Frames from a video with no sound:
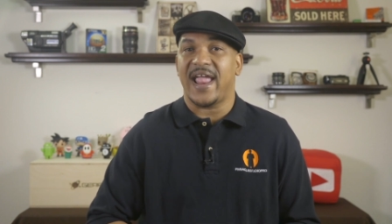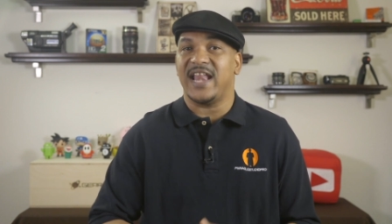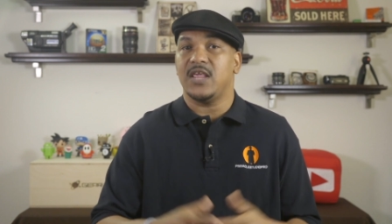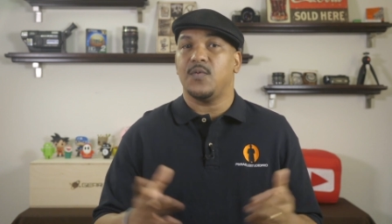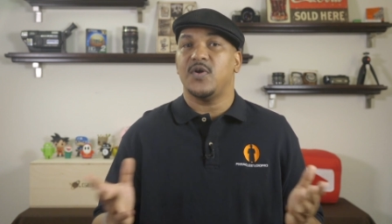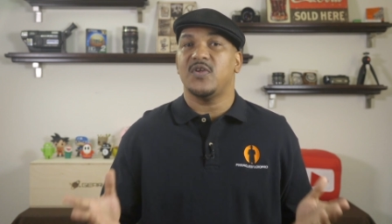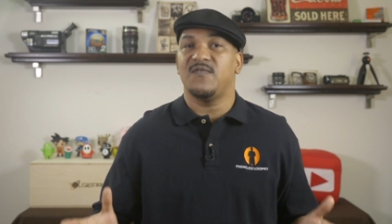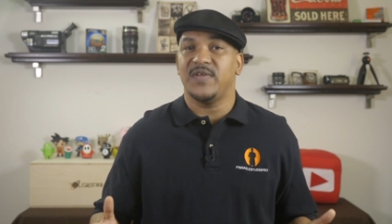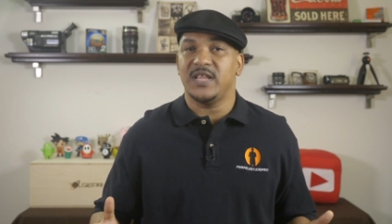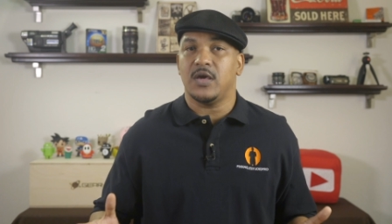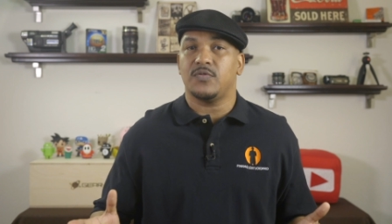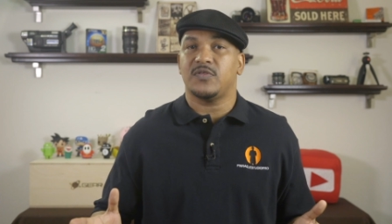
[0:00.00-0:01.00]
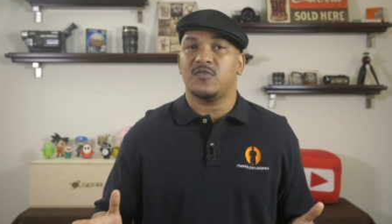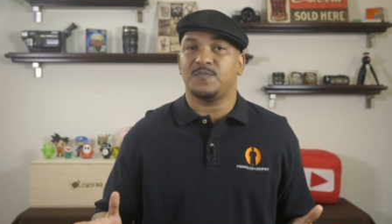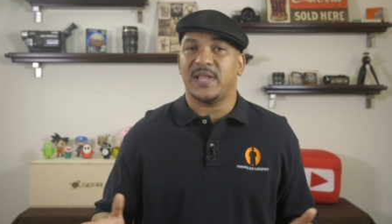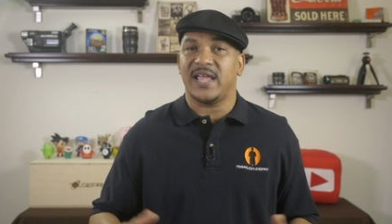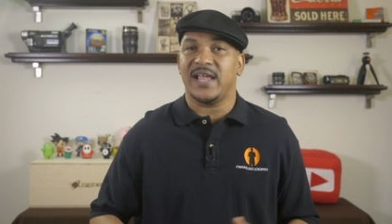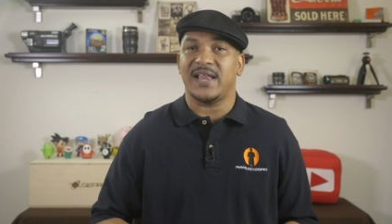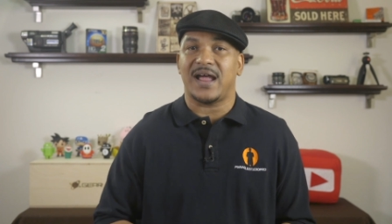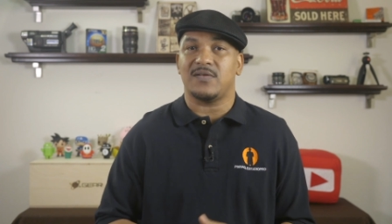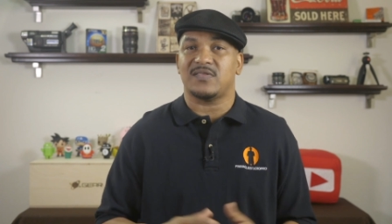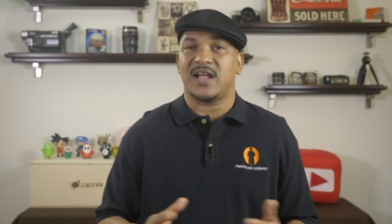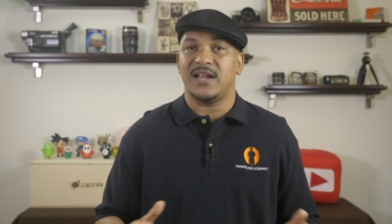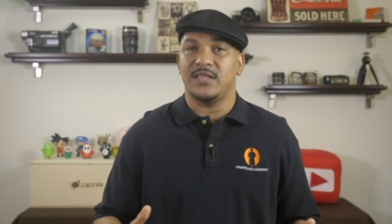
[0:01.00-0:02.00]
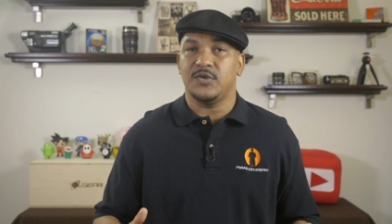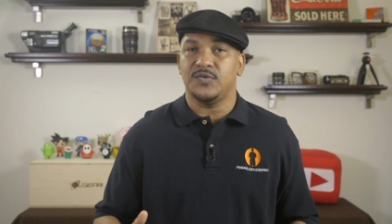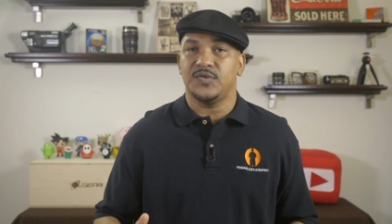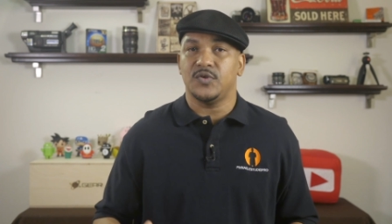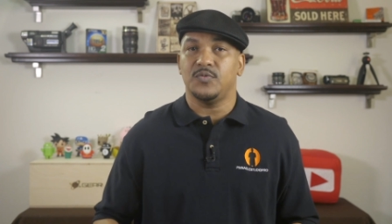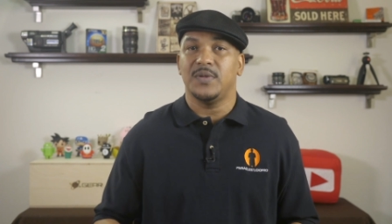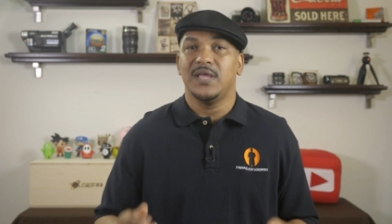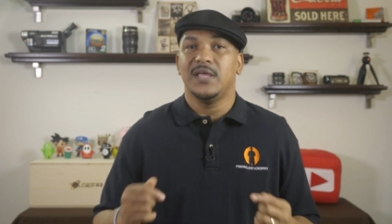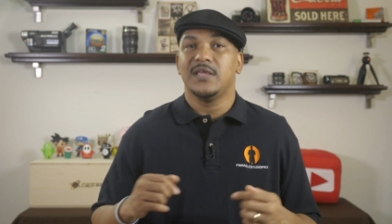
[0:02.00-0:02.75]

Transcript: anywhere your video is displayed outside of YouTube,